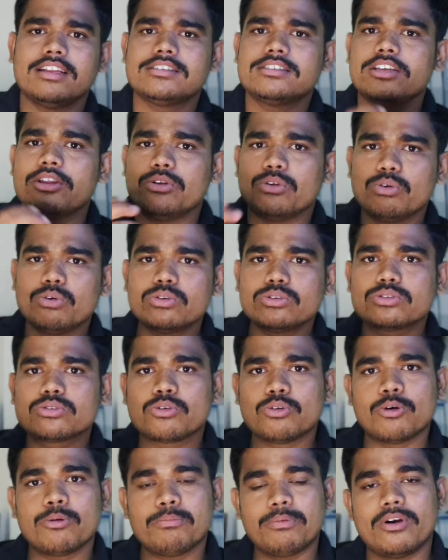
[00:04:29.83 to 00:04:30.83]
there is no
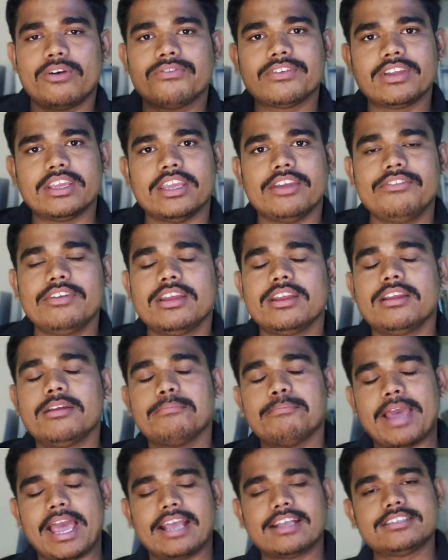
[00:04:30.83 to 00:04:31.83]
scope of
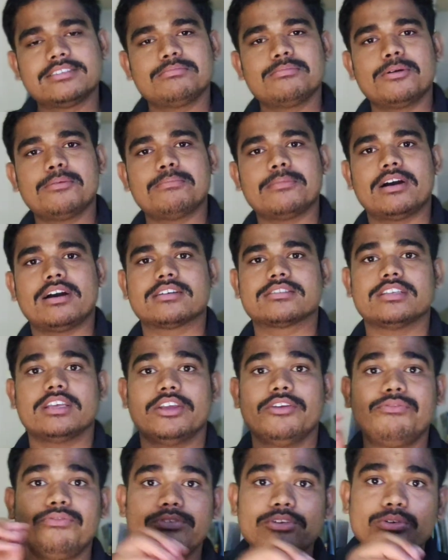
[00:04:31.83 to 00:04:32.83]
giving maximum
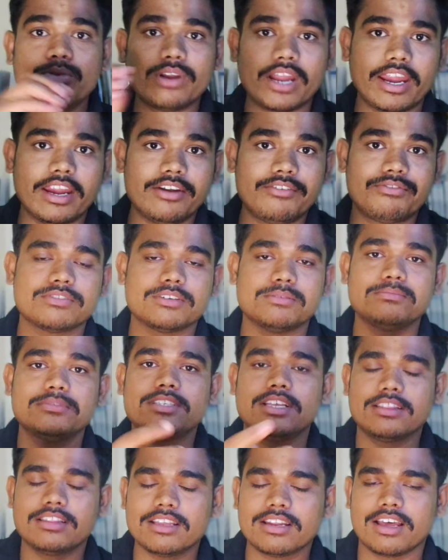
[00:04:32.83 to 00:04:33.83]
marks if you write
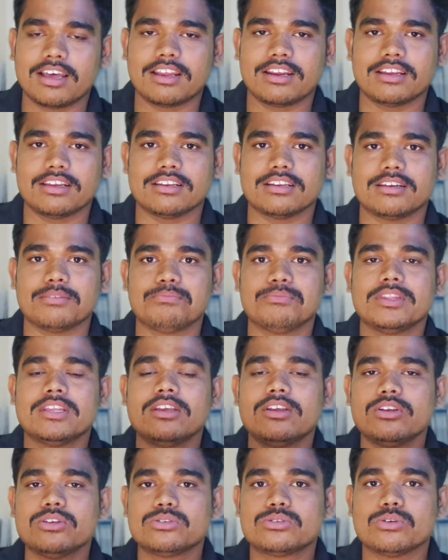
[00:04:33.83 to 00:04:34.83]
from Satya Narayana.
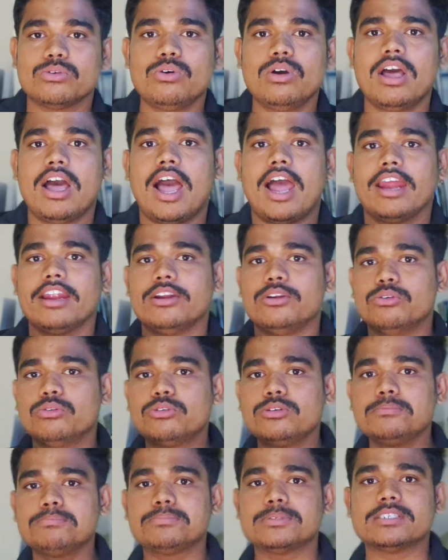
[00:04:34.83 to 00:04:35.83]
So I
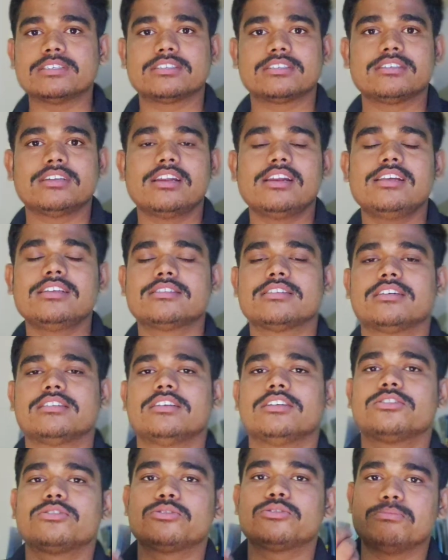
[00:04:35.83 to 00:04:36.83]
don't personally
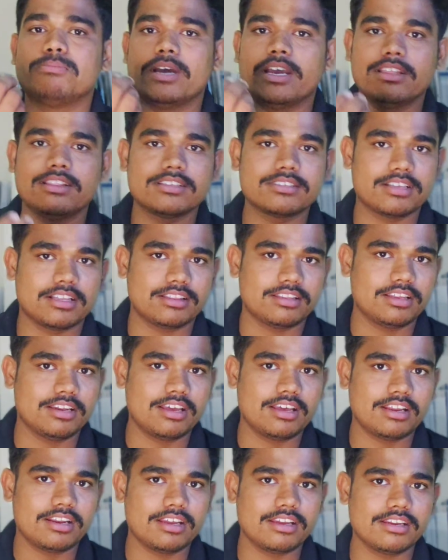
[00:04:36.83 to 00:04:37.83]
suggest to buy the
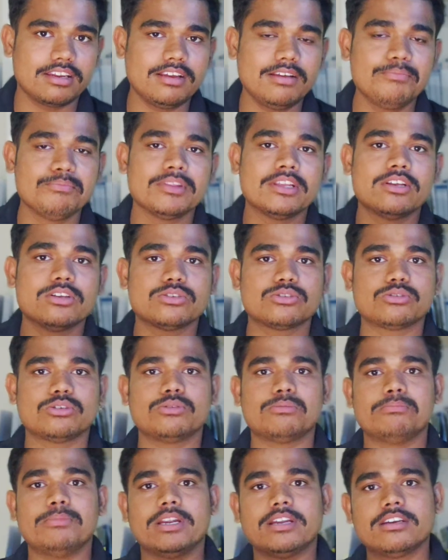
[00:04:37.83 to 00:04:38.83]
Satya Narayana.
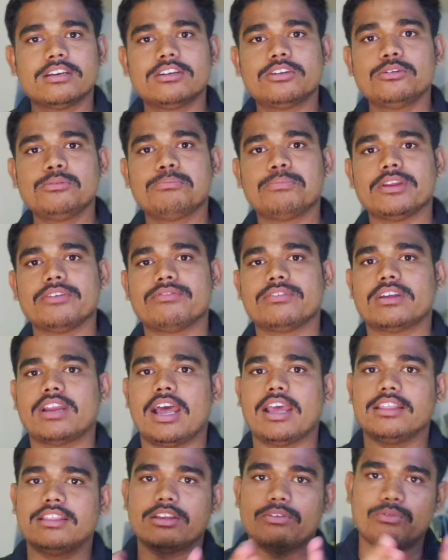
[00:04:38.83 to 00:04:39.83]
So better to
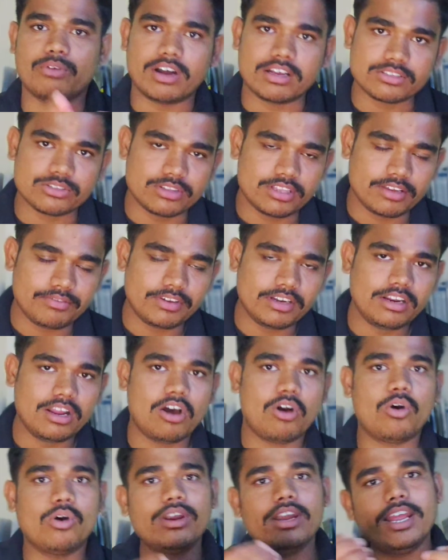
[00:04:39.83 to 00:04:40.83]
prefer either Vasudevan
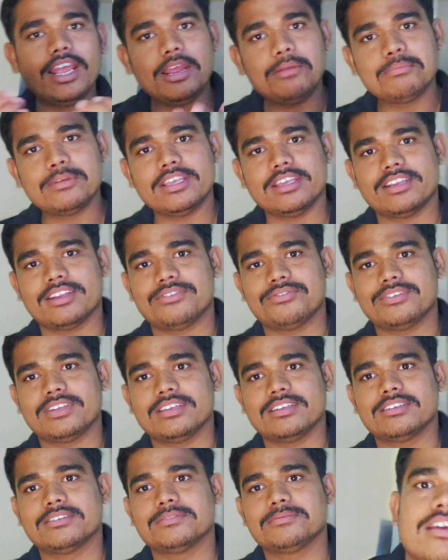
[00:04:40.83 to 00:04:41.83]
or MD
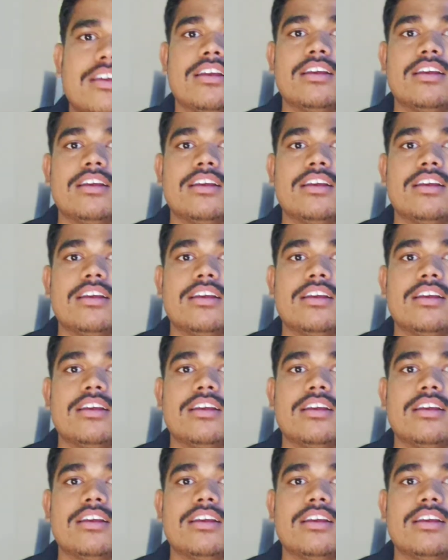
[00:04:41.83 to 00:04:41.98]
RAFI.